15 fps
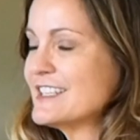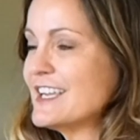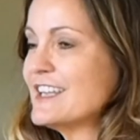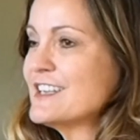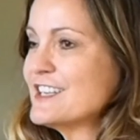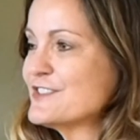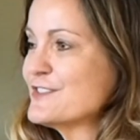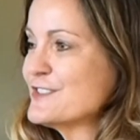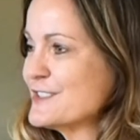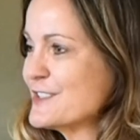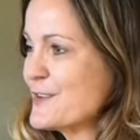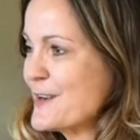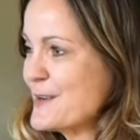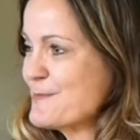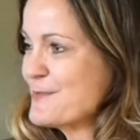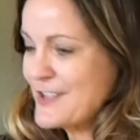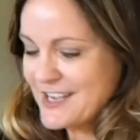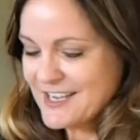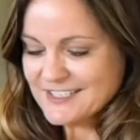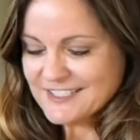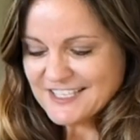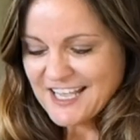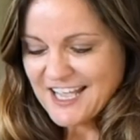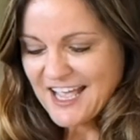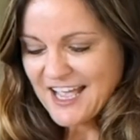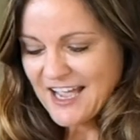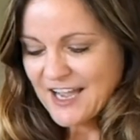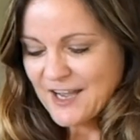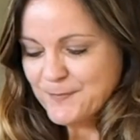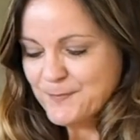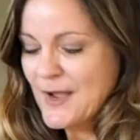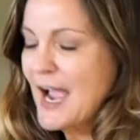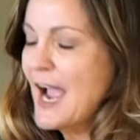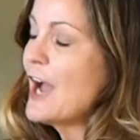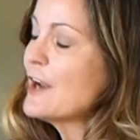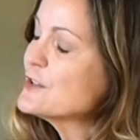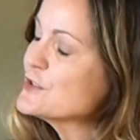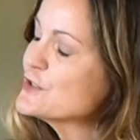that. Nashville is a great place. How did